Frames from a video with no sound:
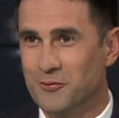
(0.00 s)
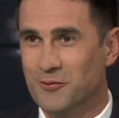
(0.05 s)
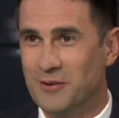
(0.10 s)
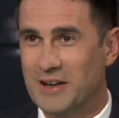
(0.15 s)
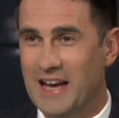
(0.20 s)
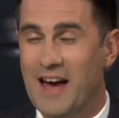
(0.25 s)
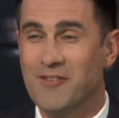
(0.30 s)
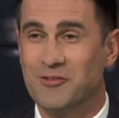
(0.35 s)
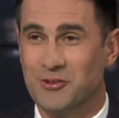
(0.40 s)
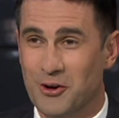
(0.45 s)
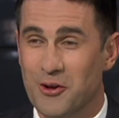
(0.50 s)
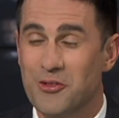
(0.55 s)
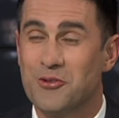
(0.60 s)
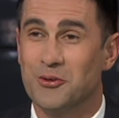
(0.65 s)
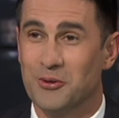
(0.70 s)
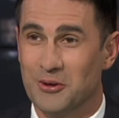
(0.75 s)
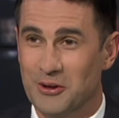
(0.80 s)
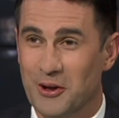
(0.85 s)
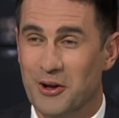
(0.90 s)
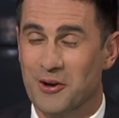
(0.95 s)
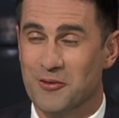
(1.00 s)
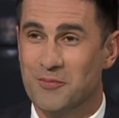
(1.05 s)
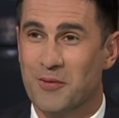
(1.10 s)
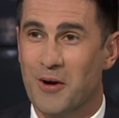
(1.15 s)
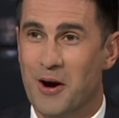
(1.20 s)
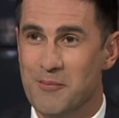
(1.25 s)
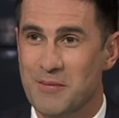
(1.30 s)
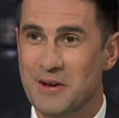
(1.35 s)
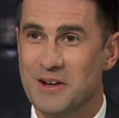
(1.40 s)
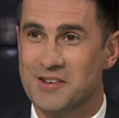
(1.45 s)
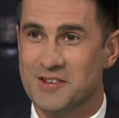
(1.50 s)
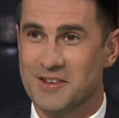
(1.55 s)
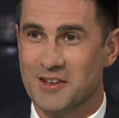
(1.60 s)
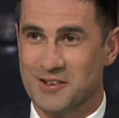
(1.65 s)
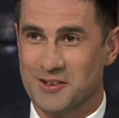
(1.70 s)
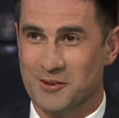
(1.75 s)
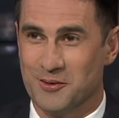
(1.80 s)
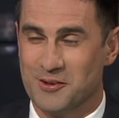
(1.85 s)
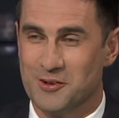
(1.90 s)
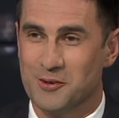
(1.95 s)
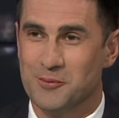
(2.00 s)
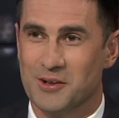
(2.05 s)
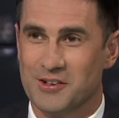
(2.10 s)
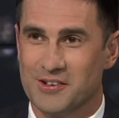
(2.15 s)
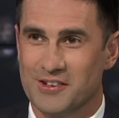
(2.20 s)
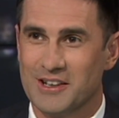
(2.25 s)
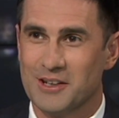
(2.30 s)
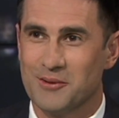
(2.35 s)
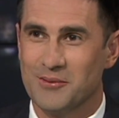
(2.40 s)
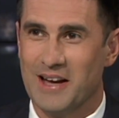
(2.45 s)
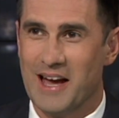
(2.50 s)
we have gone through a lot of prime ministers, so it's almost like we're